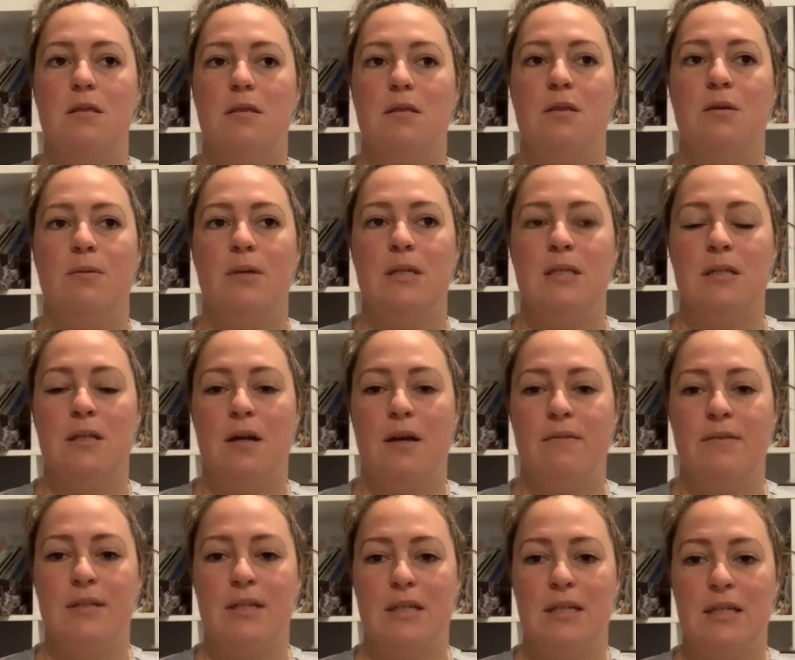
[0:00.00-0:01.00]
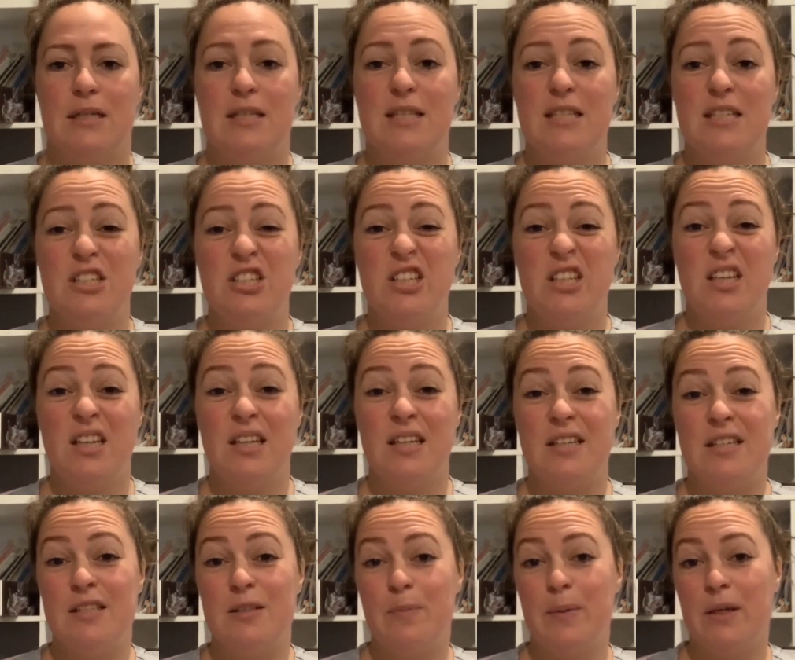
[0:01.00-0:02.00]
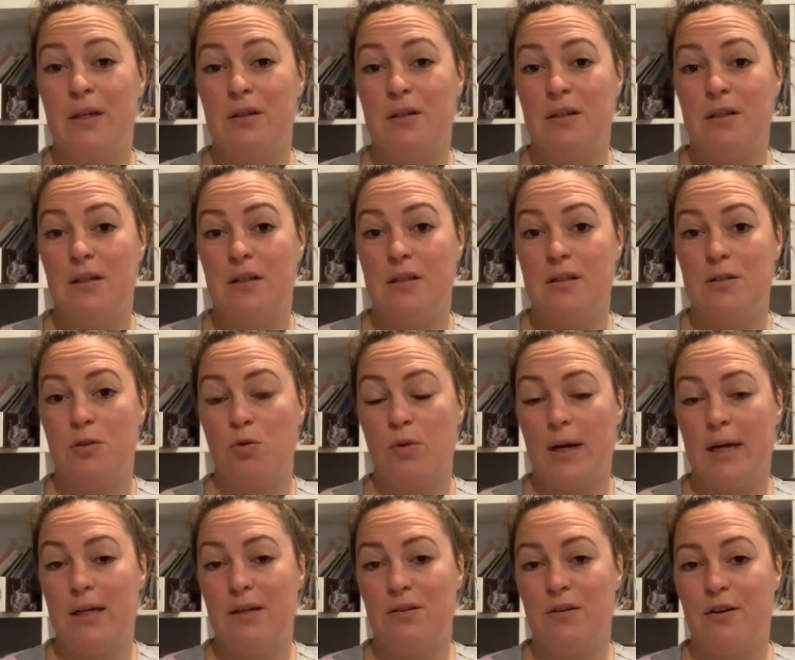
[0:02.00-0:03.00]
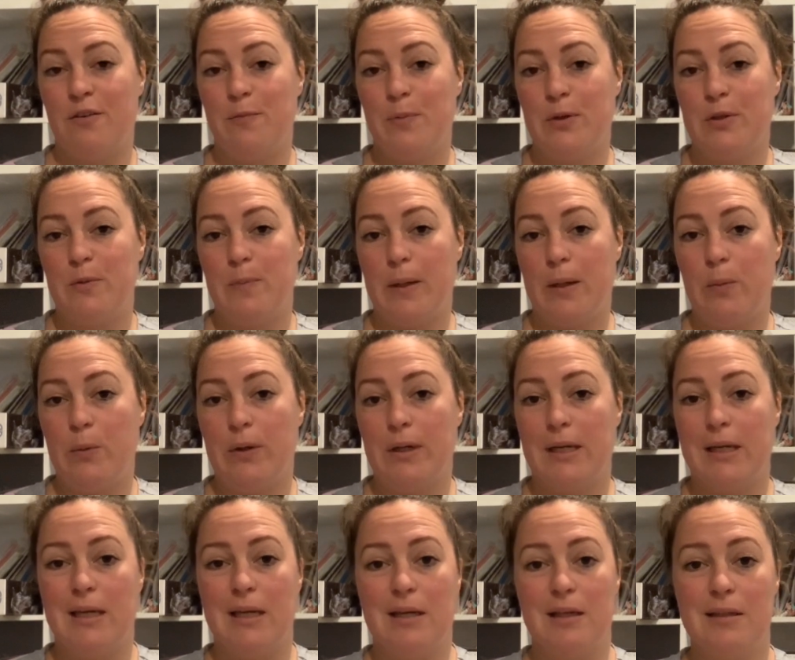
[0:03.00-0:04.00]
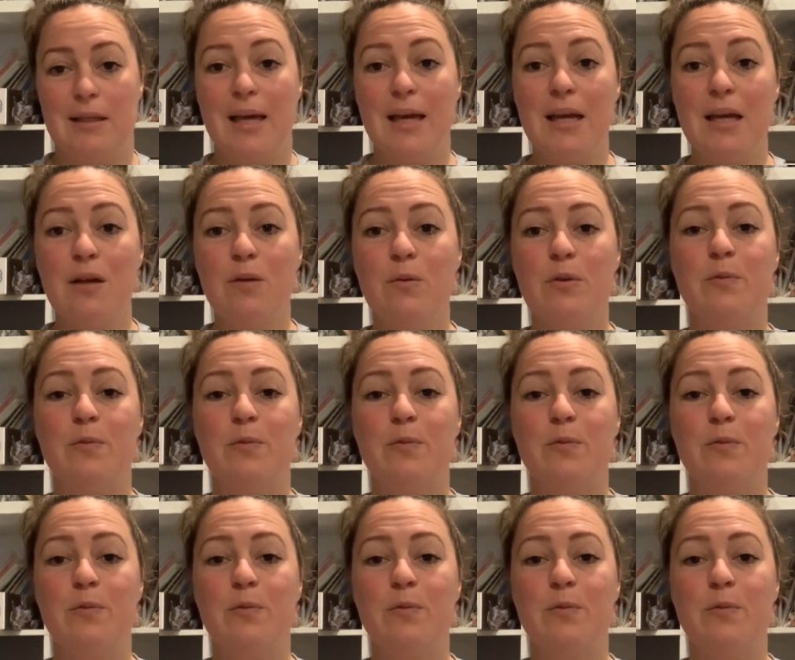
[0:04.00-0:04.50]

The reason I haven't done any stitching is because Craig and I have both been working late.